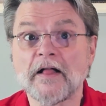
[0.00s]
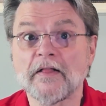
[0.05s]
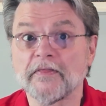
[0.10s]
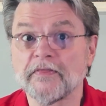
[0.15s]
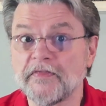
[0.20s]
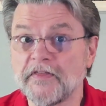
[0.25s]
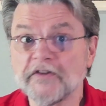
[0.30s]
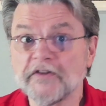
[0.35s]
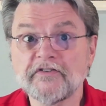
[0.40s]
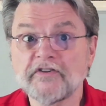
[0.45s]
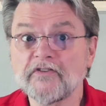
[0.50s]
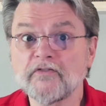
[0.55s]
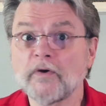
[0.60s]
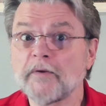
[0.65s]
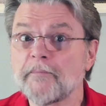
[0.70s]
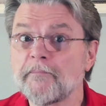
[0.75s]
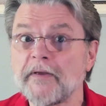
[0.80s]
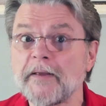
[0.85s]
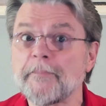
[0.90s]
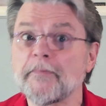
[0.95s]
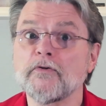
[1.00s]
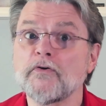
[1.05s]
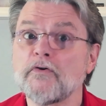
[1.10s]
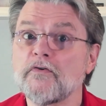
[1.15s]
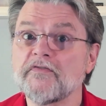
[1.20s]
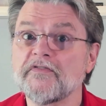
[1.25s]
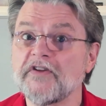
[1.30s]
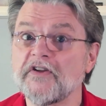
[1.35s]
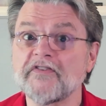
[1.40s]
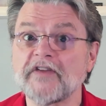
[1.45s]
This is what people
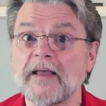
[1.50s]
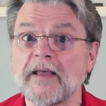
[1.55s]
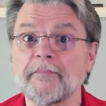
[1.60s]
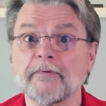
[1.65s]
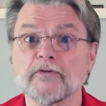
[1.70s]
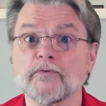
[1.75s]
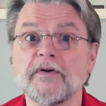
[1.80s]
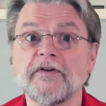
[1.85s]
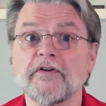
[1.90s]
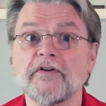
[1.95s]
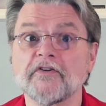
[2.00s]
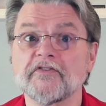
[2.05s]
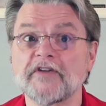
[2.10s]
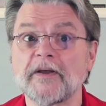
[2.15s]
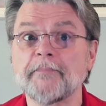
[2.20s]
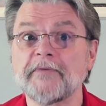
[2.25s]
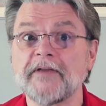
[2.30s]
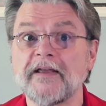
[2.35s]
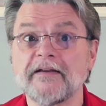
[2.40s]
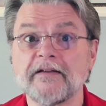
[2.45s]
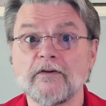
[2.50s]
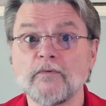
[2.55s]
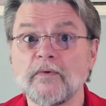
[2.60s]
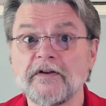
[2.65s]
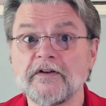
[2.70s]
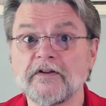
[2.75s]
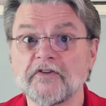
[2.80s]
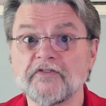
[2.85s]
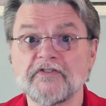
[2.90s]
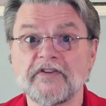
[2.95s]
who've disabled Windows Update in
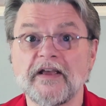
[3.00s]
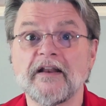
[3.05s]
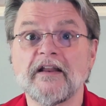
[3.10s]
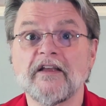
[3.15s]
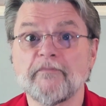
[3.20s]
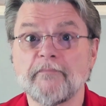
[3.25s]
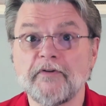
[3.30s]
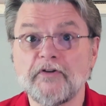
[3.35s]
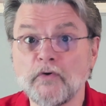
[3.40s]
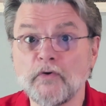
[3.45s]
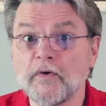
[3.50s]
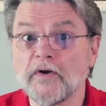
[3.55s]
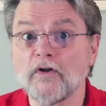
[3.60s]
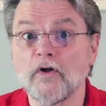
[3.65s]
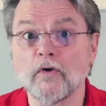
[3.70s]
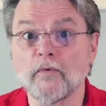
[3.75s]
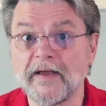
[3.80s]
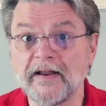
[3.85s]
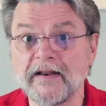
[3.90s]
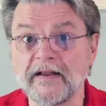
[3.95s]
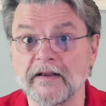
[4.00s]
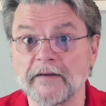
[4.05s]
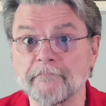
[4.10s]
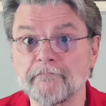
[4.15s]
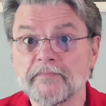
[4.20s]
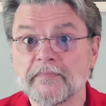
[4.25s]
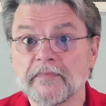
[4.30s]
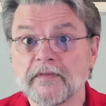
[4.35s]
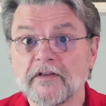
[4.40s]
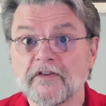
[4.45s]
Windows 10 have been doing already,
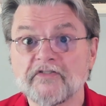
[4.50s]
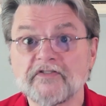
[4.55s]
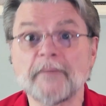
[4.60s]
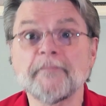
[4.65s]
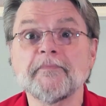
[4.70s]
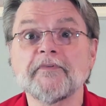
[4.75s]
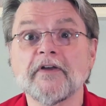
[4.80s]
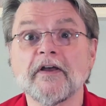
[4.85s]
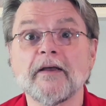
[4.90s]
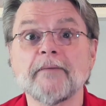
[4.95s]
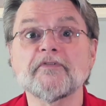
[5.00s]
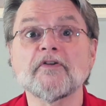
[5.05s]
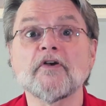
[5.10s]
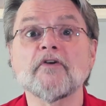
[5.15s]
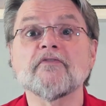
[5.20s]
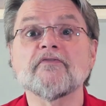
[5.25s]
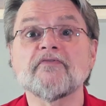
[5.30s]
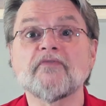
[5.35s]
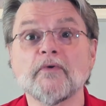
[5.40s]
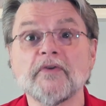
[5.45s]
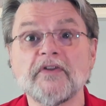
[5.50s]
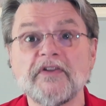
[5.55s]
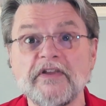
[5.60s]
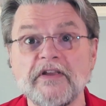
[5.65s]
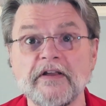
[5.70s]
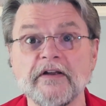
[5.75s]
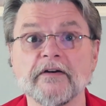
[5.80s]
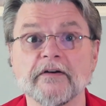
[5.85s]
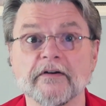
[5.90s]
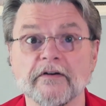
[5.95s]
sometimes for
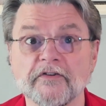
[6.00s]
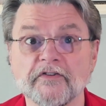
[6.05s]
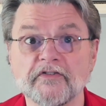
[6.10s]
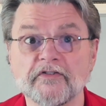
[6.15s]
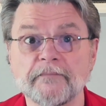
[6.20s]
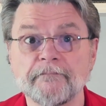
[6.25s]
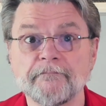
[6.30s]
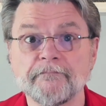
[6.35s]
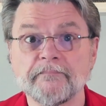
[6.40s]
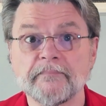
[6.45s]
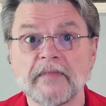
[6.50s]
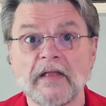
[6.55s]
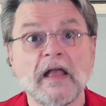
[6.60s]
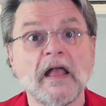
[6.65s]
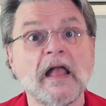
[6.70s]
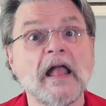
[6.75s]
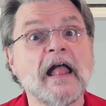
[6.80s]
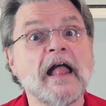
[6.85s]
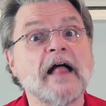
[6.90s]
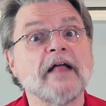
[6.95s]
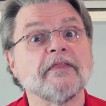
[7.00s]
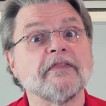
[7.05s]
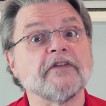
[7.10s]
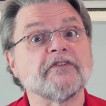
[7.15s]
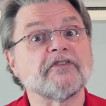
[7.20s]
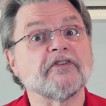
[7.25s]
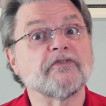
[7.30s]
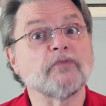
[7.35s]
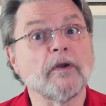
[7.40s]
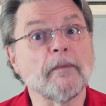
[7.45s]
years.
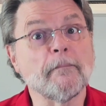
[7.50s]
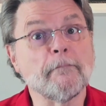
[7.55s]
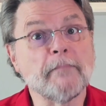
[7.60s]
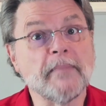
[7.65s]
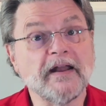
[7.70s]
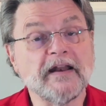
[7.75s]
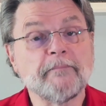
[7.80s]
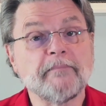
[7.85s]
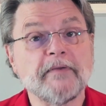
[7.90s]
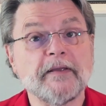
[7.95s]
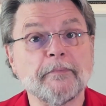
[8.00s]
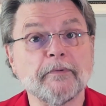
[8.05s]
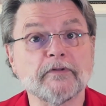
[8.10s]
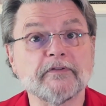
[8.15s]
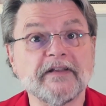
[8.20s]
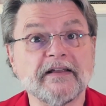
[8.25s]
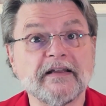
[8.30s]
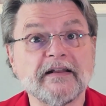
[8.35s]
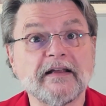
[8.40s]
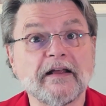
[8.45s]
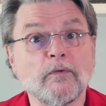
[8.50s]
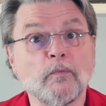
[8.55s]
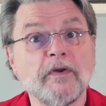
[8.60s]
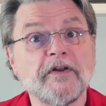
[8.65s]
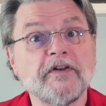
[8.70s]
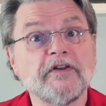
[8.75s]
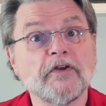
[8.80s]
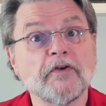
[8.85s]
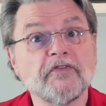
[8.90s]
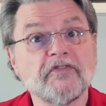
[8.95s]
This is what many people did at
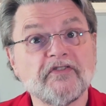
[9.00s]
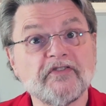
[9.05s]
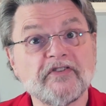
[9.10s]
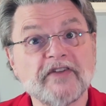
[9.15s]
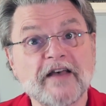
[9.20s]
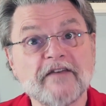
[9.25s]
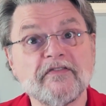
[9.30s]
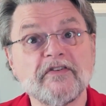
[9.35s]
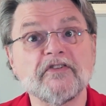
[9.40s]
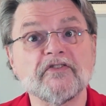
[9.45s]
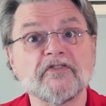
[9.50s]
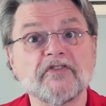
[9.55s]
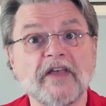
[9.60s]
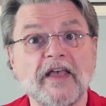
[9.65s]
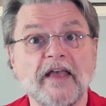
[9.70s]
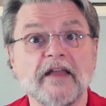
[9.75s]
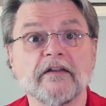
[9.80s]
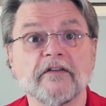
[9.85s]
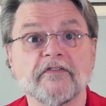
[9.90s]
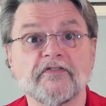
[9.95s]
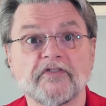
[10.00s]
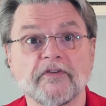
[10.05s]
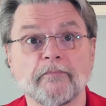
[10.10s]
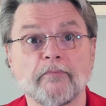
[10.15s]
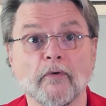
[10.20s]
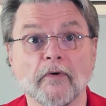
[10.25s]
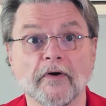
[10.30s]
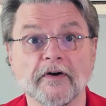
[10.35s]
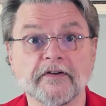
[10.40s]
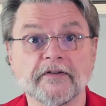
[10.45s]
Windows 7's end of
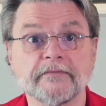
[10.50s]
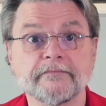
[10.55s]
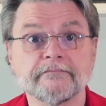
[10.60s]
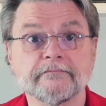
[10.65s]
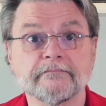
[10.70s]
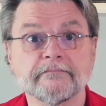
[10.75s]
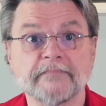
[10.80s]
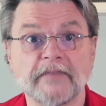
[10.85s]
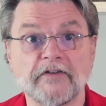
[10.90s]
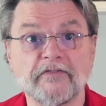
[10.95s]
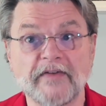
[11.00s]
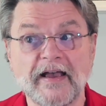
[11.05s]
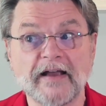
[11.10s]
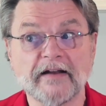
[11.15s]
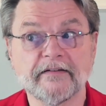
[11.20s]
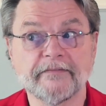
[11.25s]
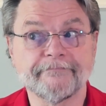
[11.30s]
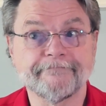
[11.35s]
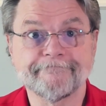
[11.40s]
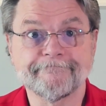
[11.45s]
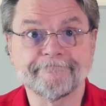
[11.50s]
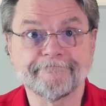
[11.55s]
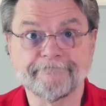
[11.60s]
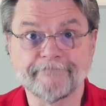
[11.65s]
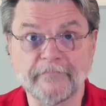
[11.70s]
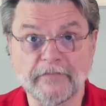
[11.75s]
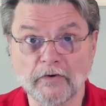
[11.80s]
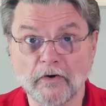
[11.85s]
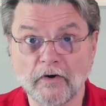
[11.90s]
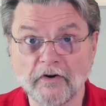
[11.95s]
support. In fact,
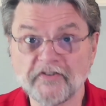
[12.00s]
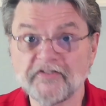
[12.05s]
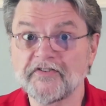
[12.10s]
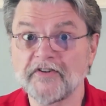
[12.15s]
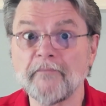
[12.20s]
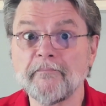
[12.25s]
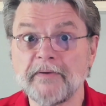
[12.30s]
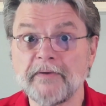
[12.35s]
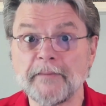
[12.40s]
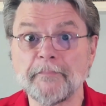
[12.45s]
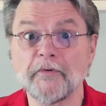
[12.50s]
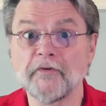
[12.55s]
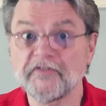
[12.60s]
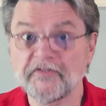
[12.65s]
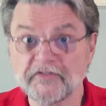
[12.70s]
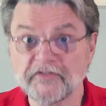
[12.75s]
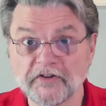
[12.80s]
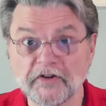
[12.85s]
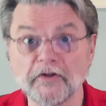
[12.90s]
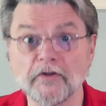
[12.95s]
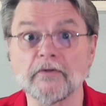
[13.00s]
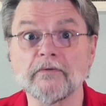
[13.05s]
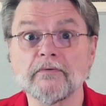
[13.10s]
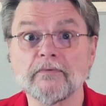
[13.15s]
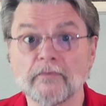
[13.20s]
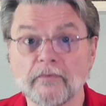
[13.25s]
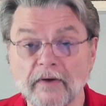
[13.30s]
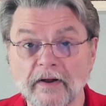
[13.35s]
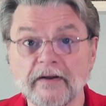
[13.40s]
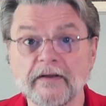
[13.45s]
there are some people
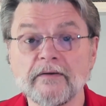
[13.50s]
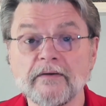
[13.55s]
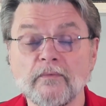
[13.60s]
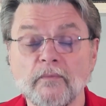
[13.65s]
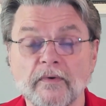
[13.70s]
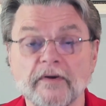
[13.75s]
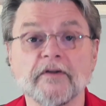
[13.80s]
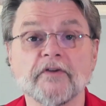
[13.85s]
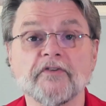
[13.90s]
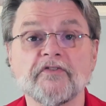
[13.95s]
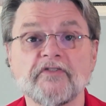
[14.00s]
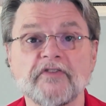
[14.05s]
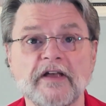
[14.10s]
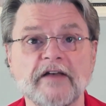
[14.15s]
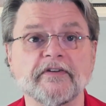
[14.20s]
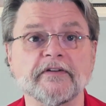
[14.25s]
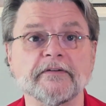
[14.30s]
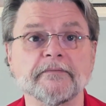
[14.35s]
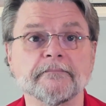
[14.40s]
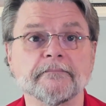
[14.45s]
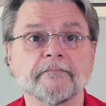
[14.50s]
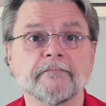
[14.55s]
still running Windows 7.